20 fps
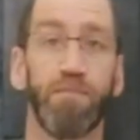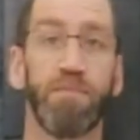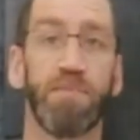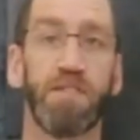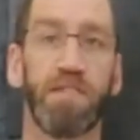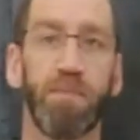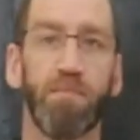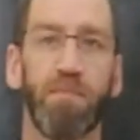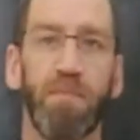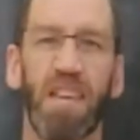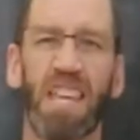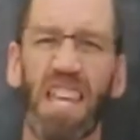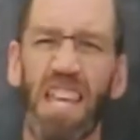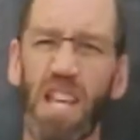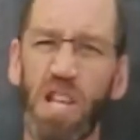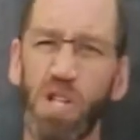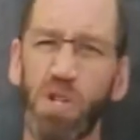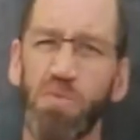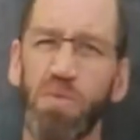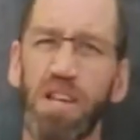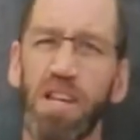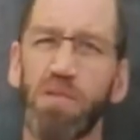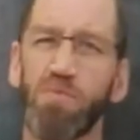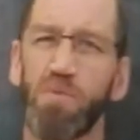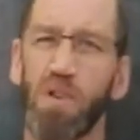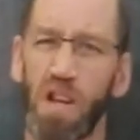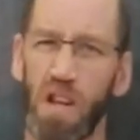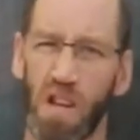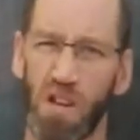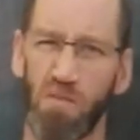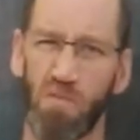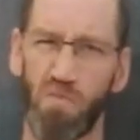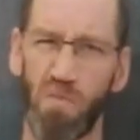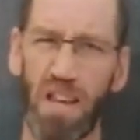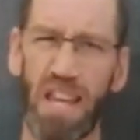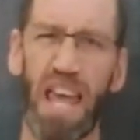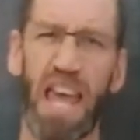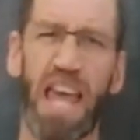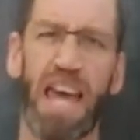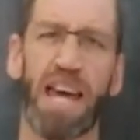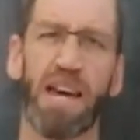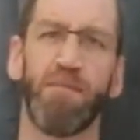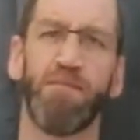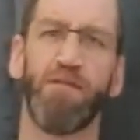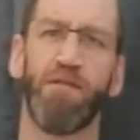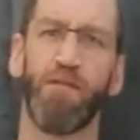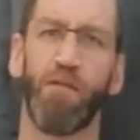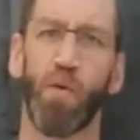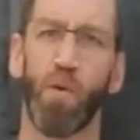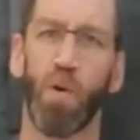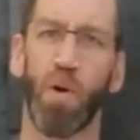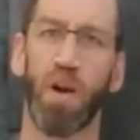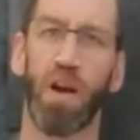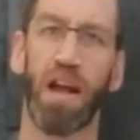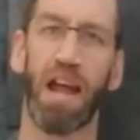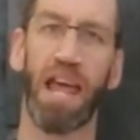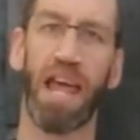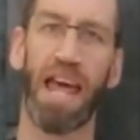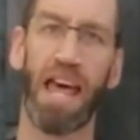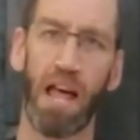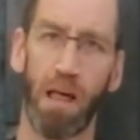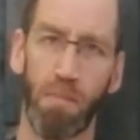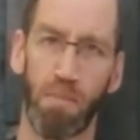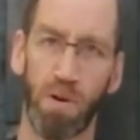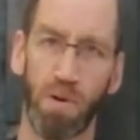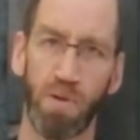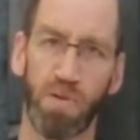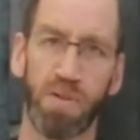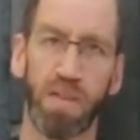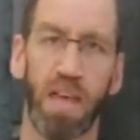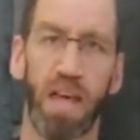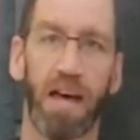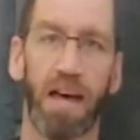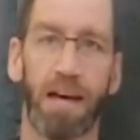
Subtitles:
some injury rehab for elbows.